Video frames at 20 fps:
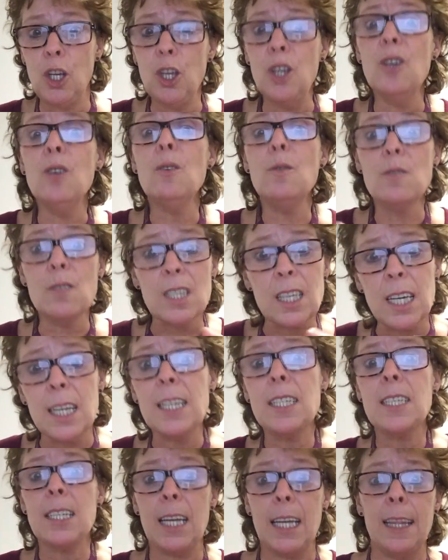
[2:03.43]
use
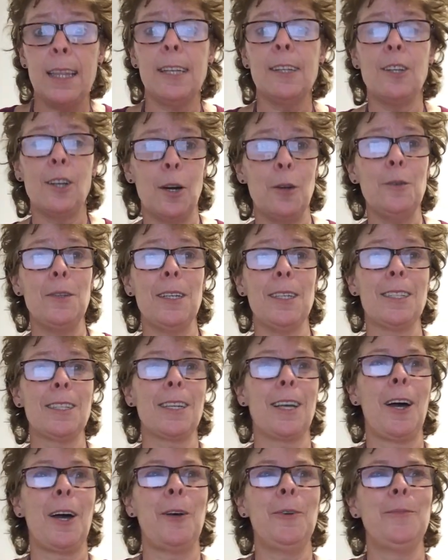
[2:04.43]
it in the Do
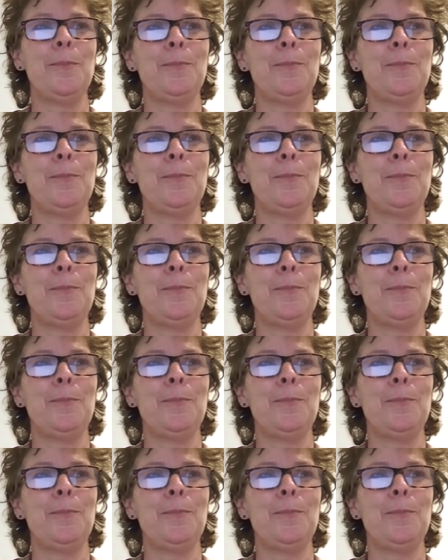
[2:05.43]
Disco.